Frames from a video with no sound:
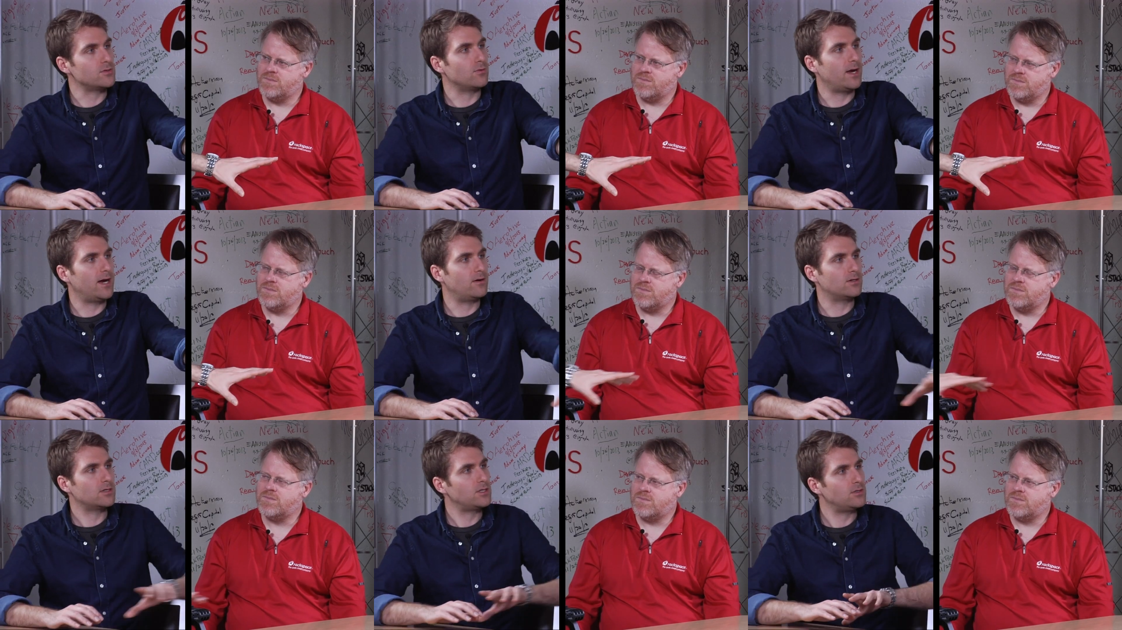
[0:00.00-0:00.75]

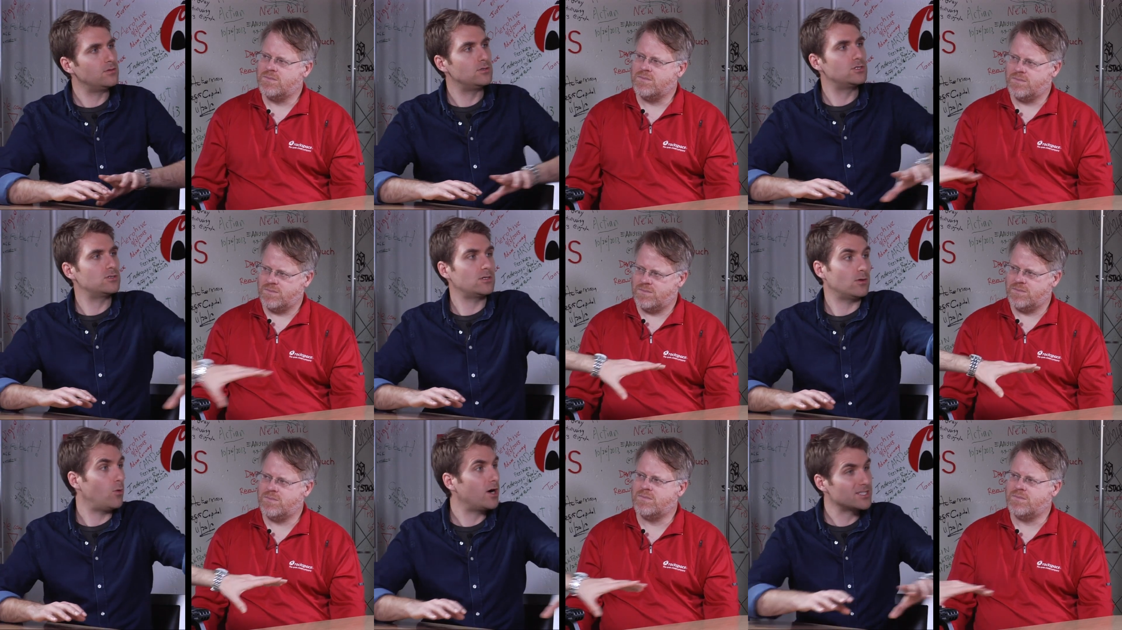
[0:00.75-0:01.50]
Speaker 1: around a huge, you know,
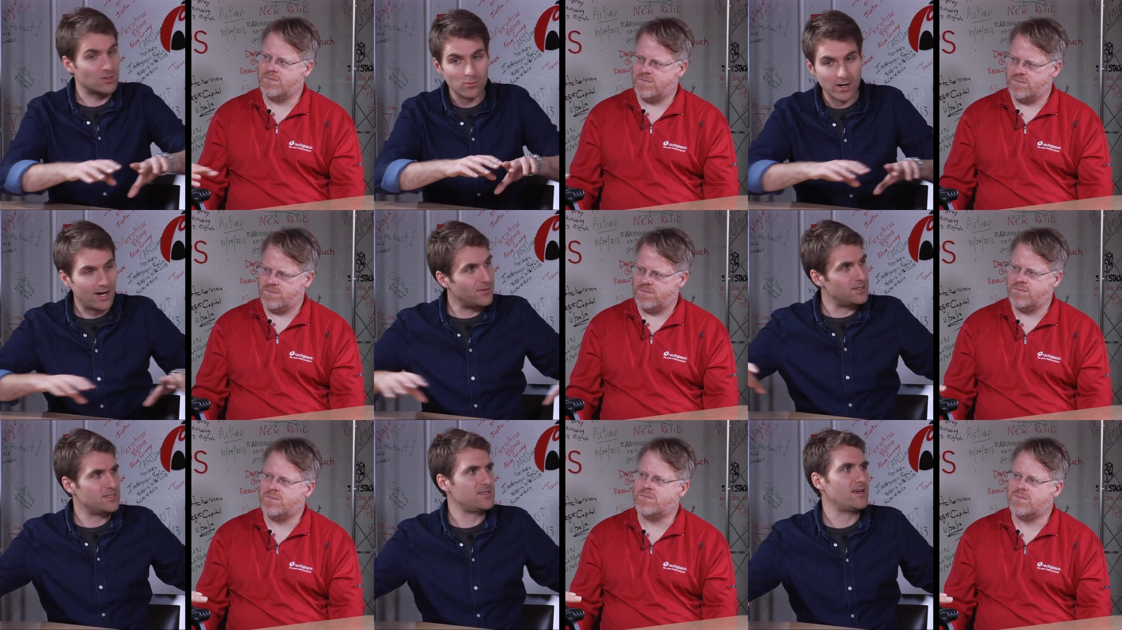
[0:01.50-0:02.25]
walks around
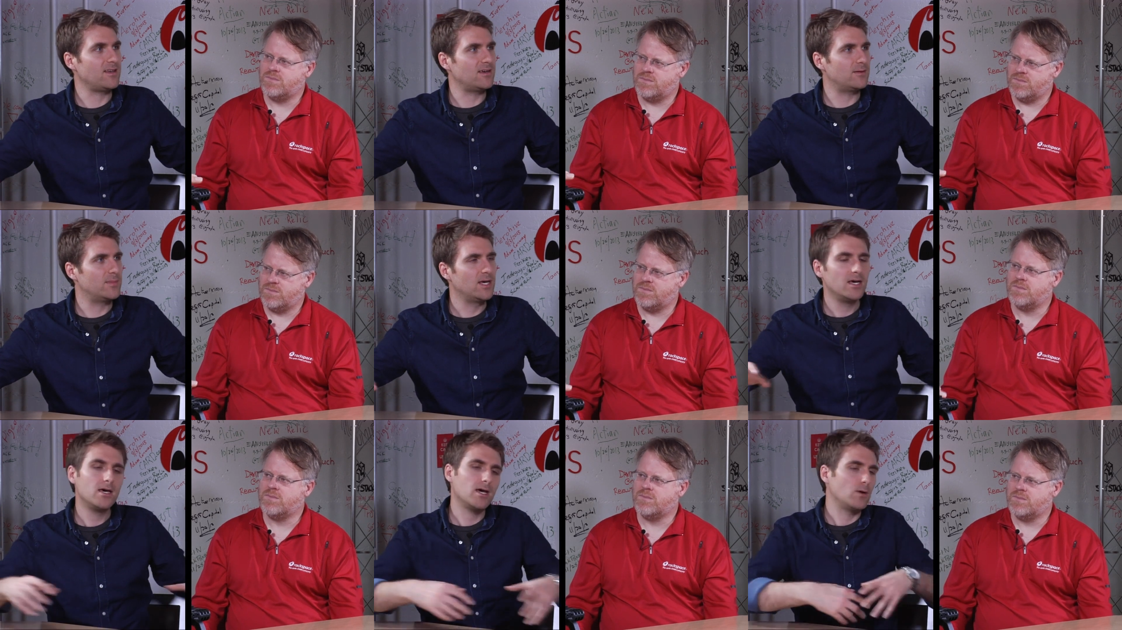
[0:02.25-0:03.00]
the stadium,
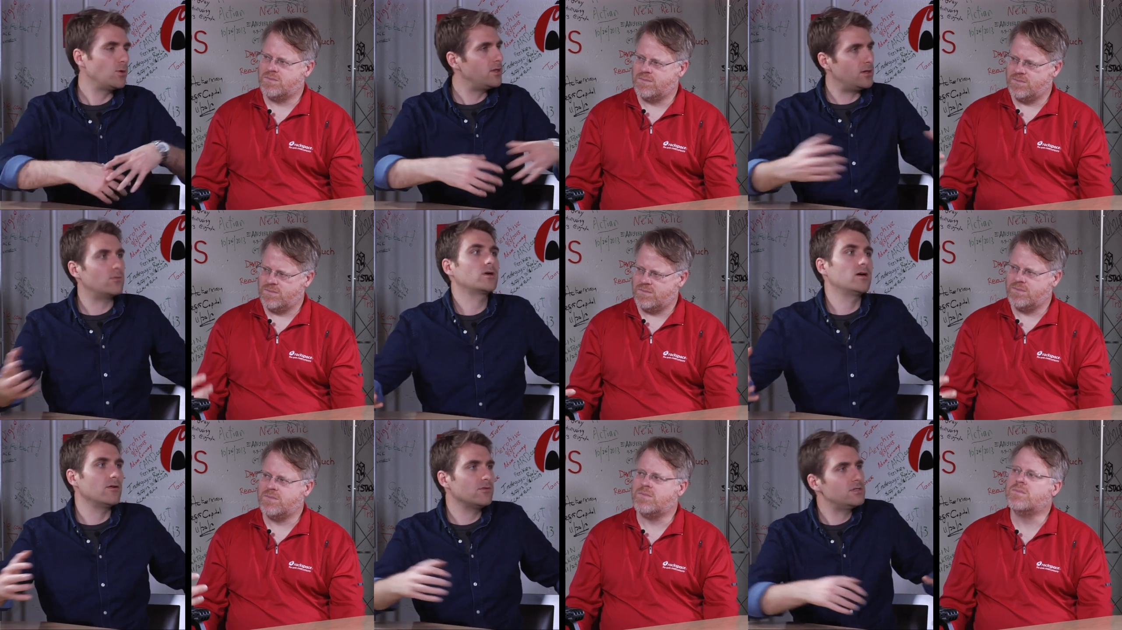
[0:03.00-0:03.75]
and we then
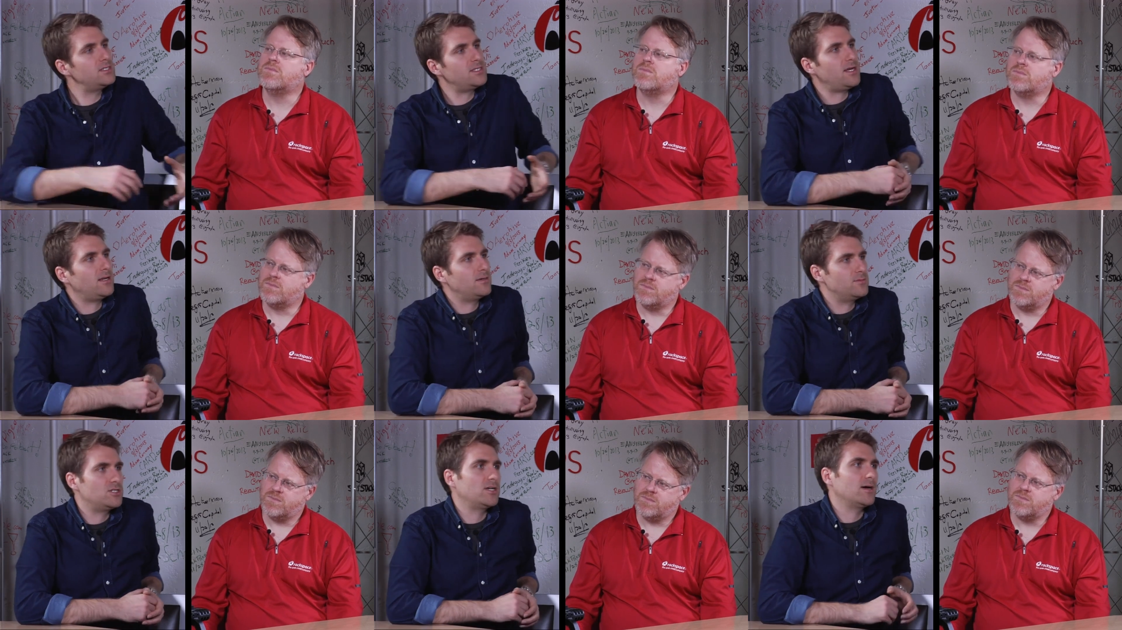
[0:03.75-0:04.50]
recover the
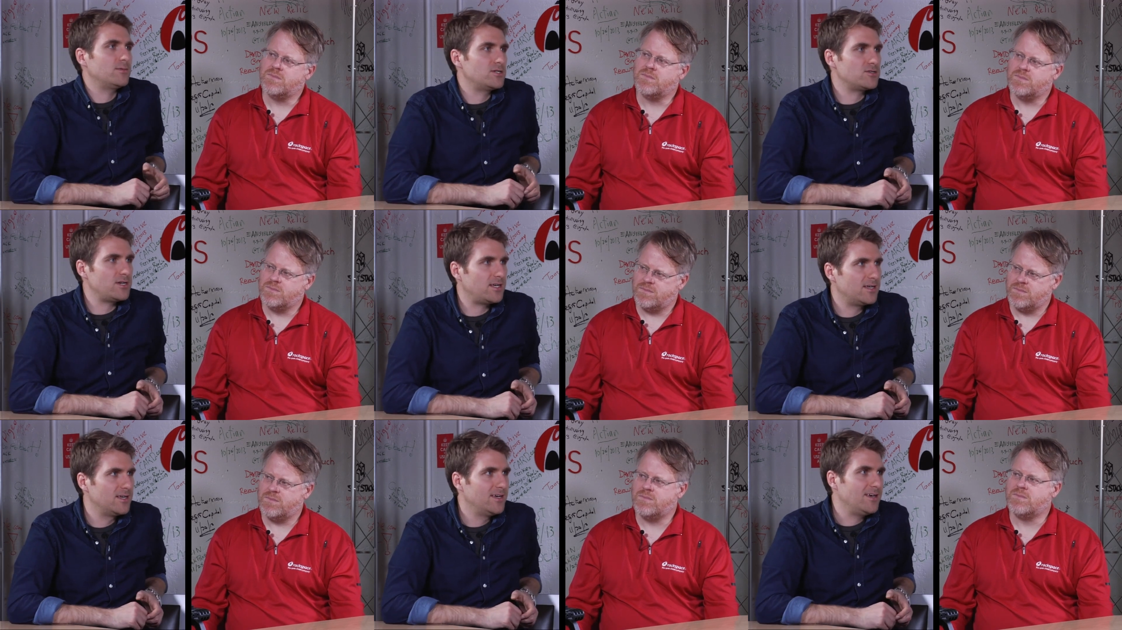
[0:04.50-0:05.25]
stadium's geometry
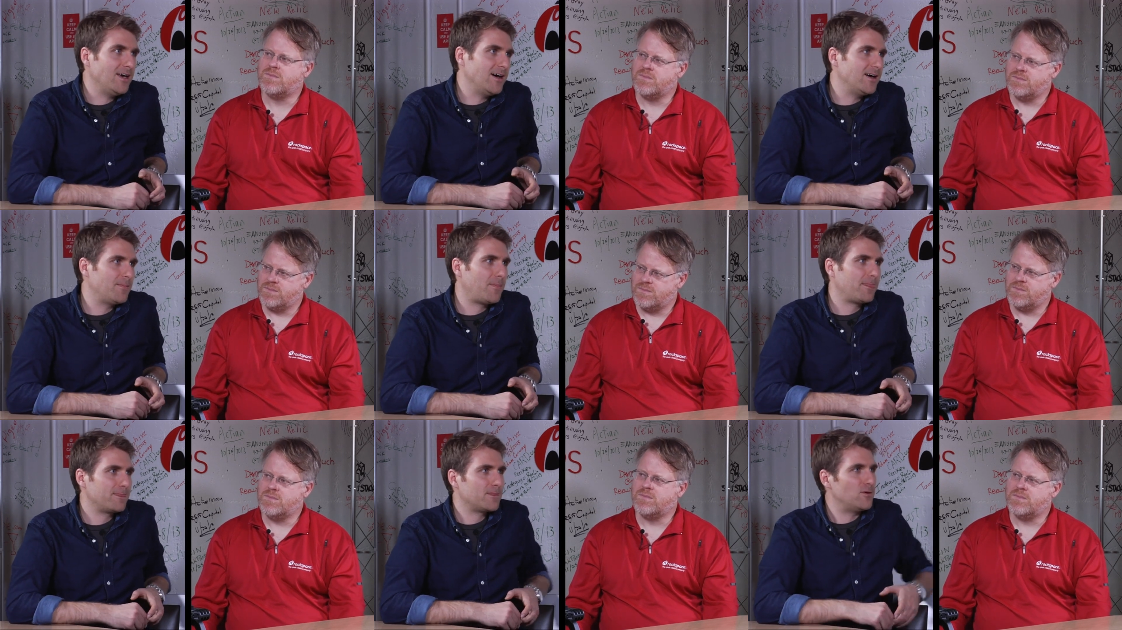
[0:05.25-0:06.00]
um,
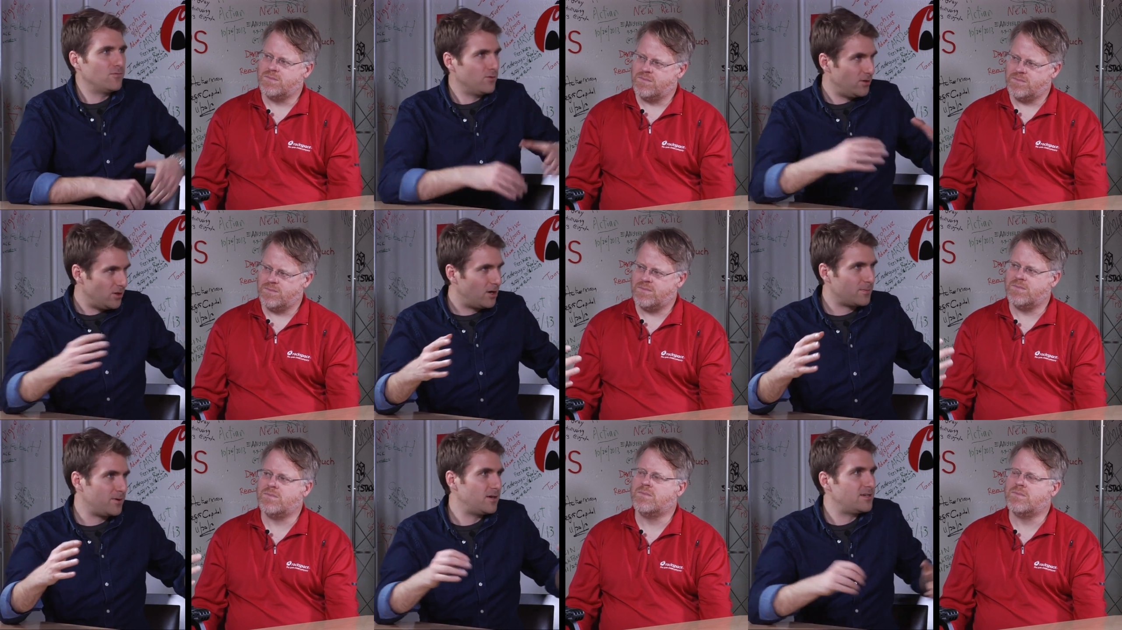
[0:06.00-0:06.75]
over a
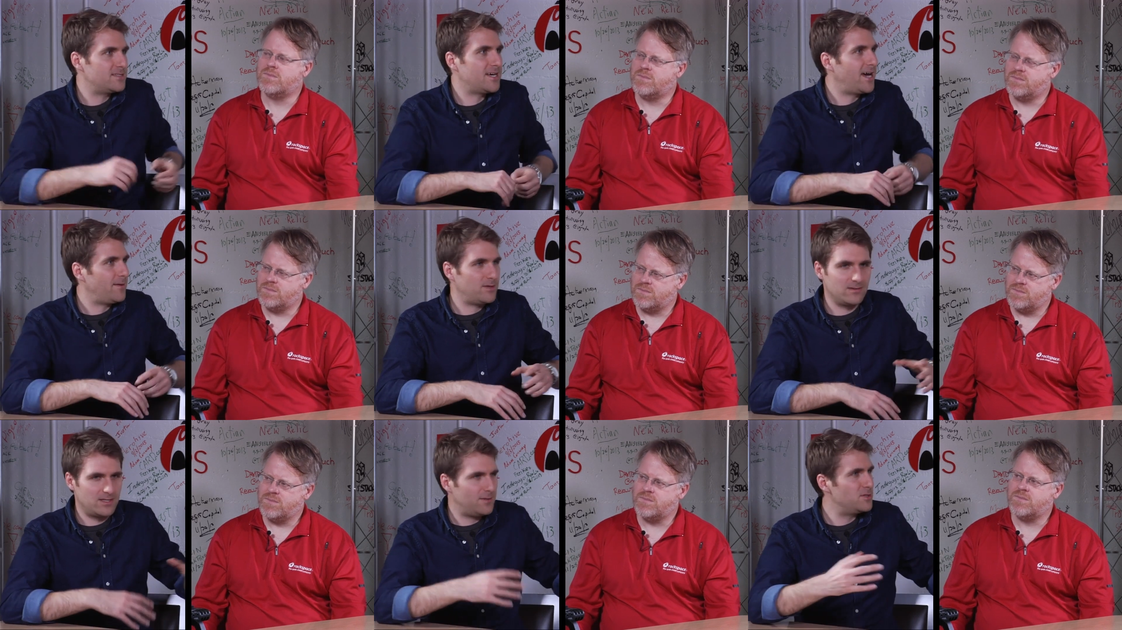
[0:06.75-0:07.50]
long period of time,
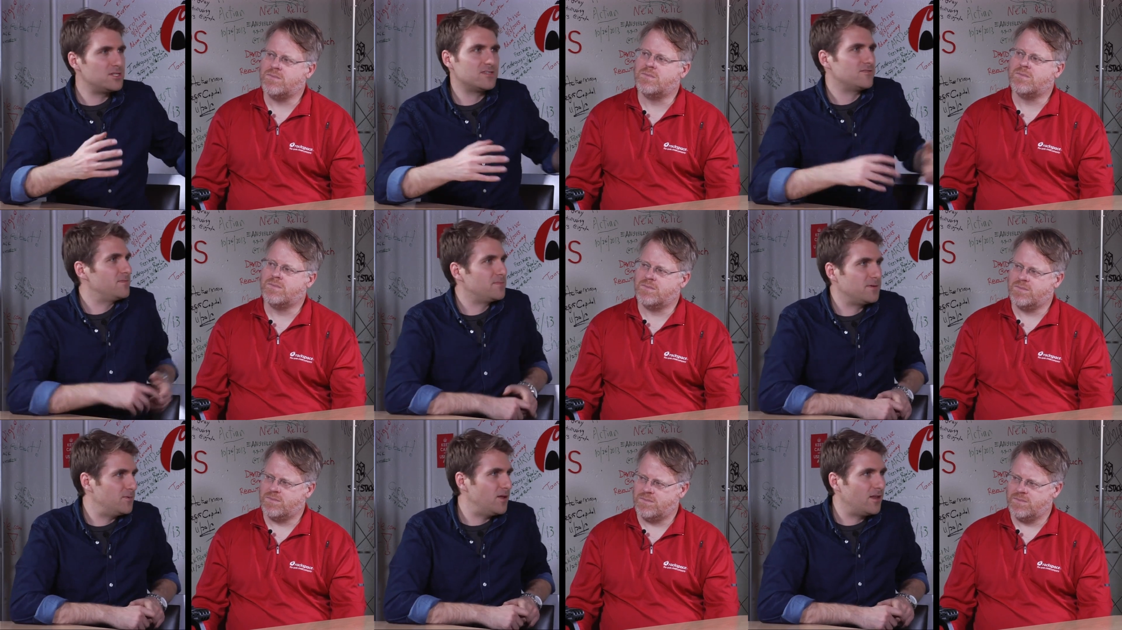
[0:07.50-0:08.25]
and images from
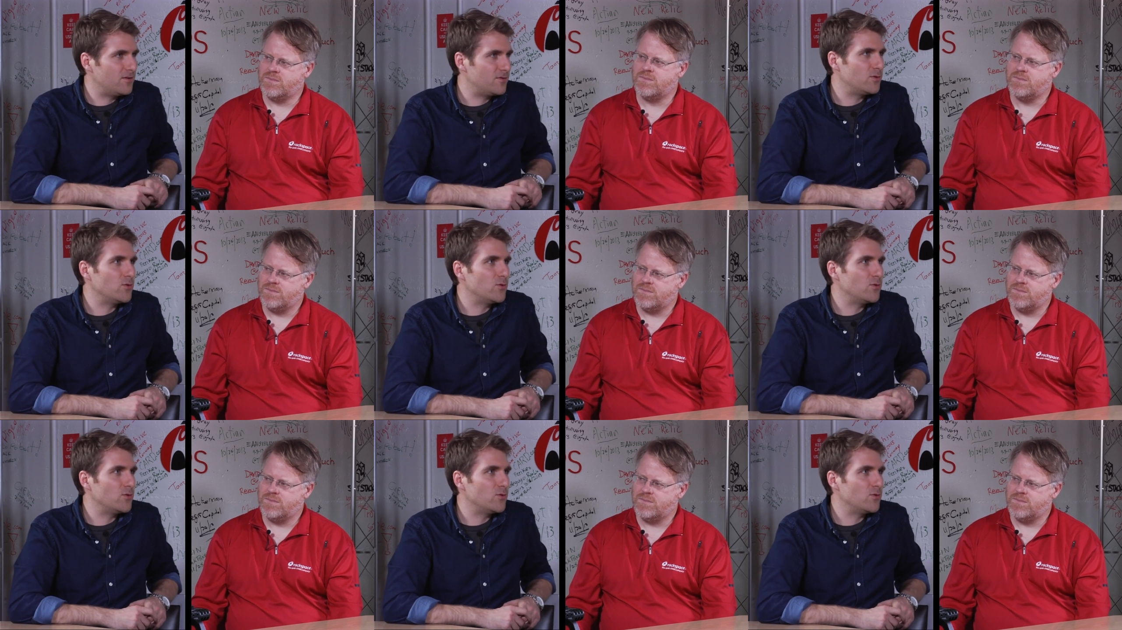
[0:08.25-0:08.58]
people all over the